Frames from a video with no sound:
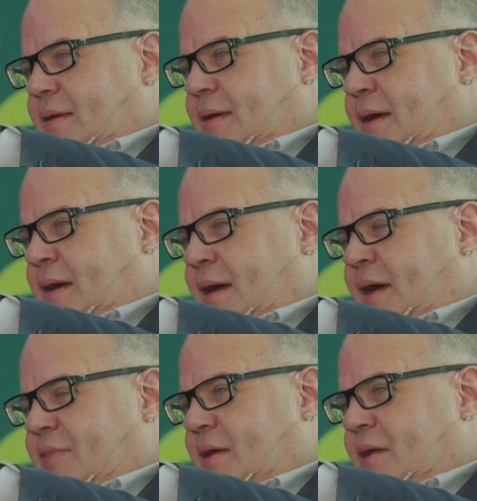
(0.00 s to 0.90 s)

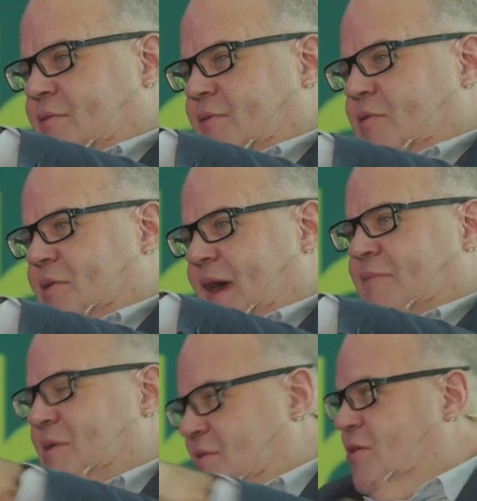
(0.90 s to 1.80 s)
I think interviewers
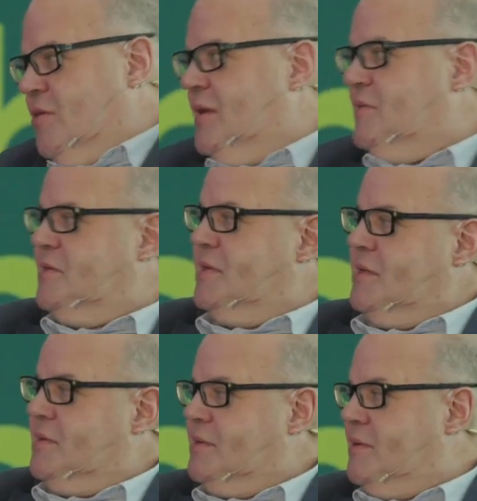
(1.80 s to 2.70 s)
have is not
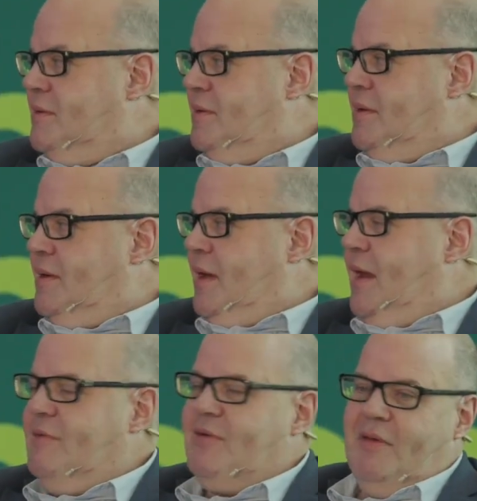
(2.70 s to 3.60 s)
listening.
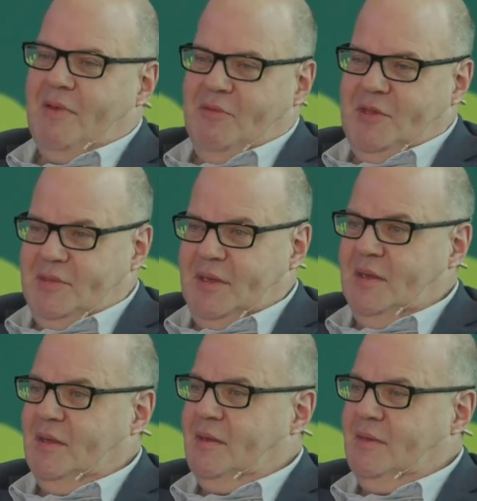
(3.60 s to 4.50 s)
And if I've ever
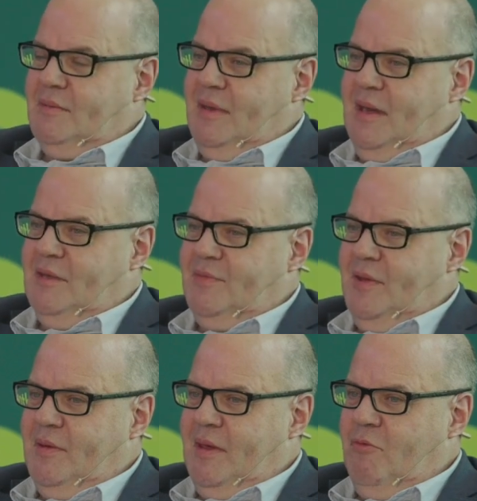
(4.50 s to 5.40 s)
seen an
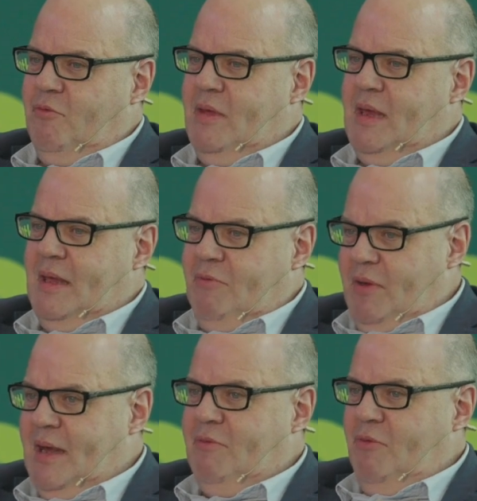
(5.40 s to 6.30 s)
interview go really,
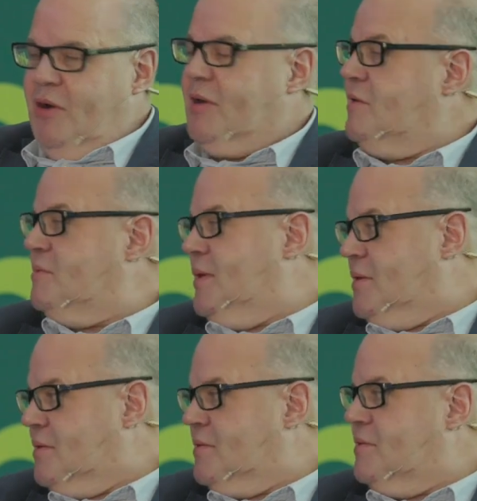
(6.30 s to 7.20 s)
really wrong, it's
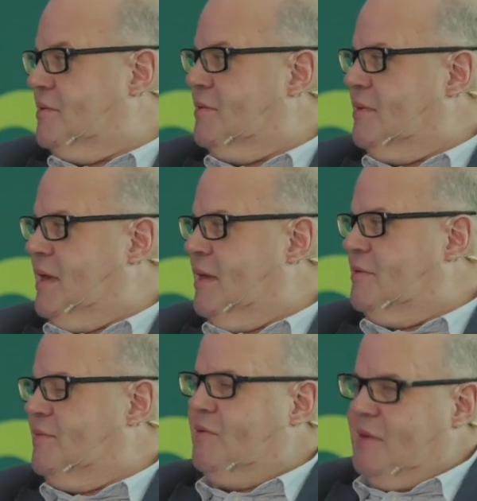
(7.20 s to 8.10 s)
because the
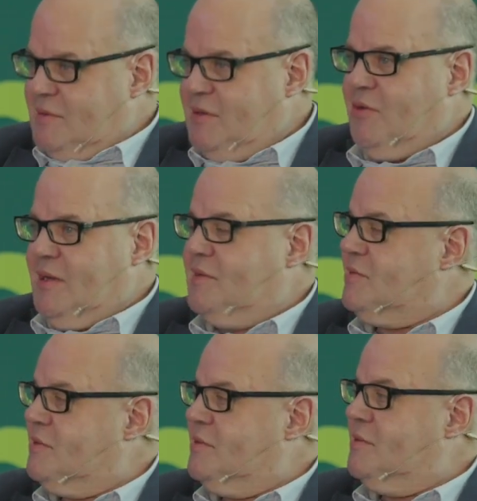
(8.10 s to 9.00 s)
interviewer has not
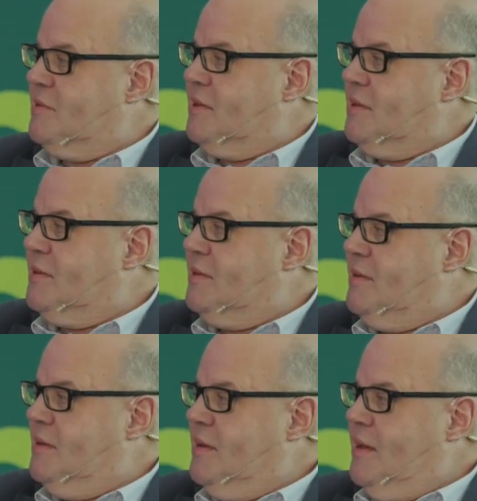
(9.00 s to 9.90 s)
listened to the...
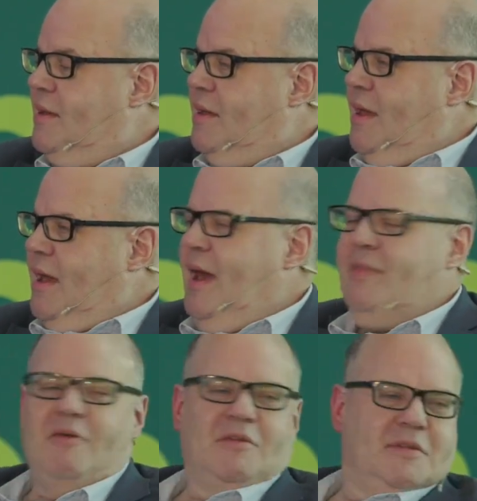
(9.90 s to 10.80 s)
And there are